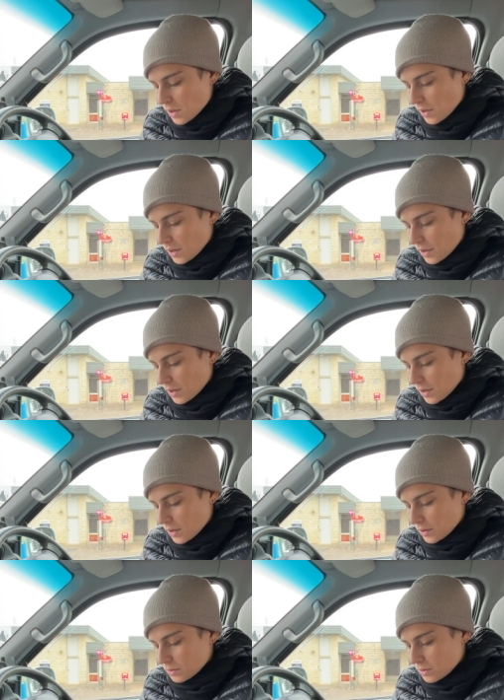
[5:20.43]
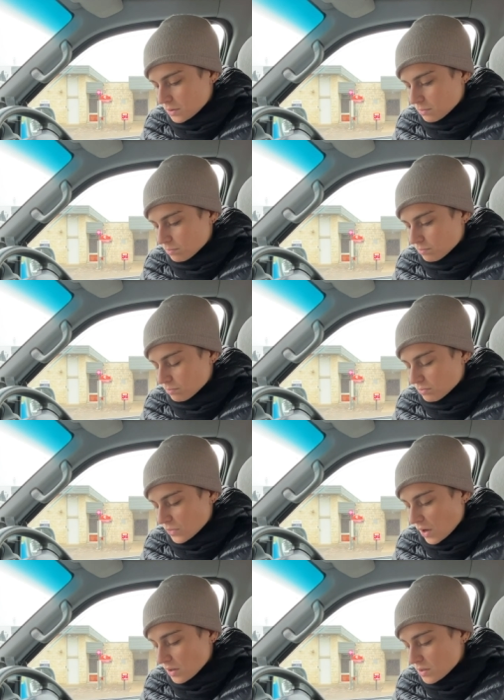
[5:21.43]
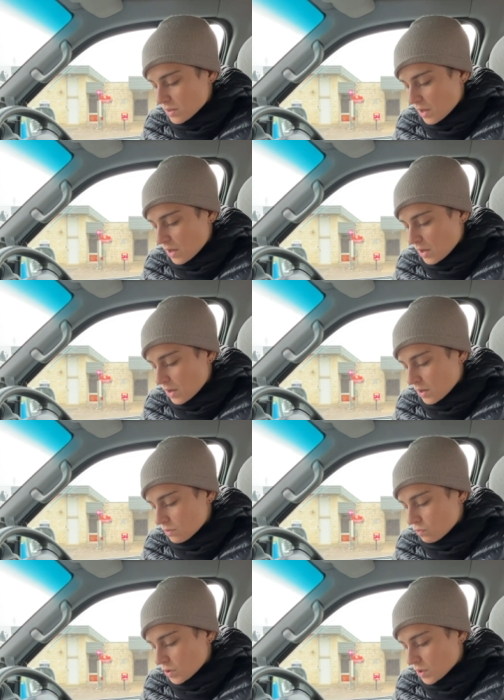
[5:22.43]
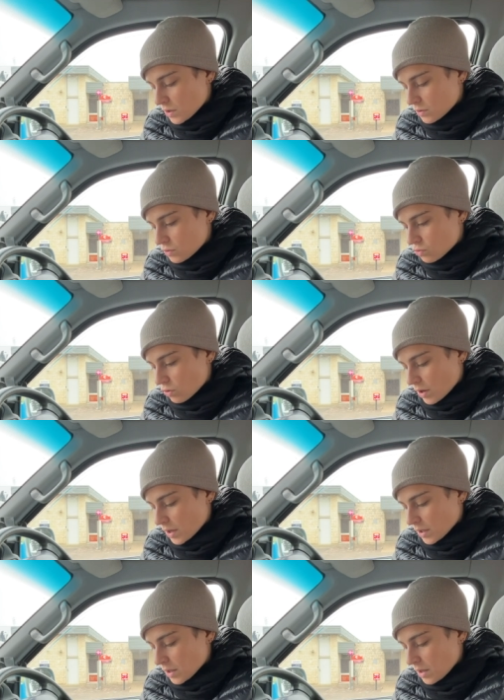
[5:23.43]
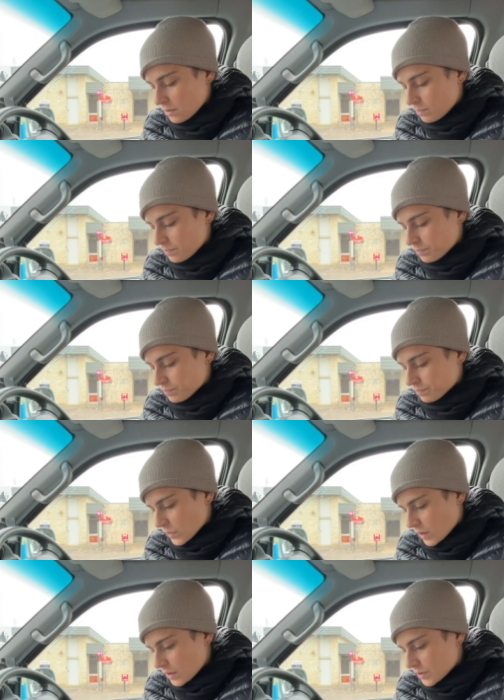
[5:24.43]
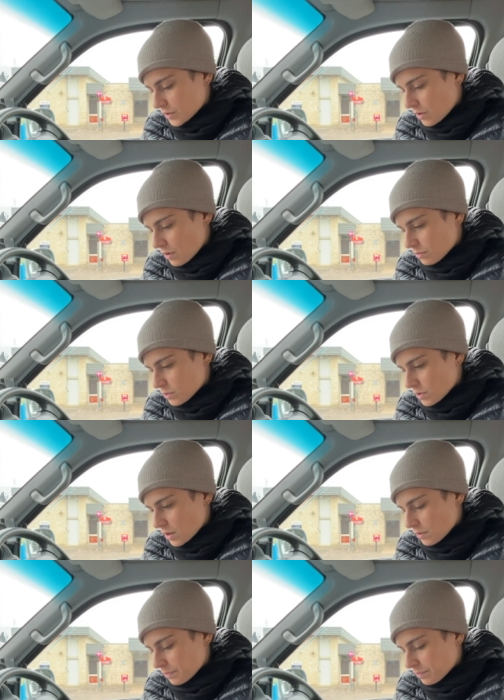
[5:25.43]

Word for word: And I'd say we can try again later on today.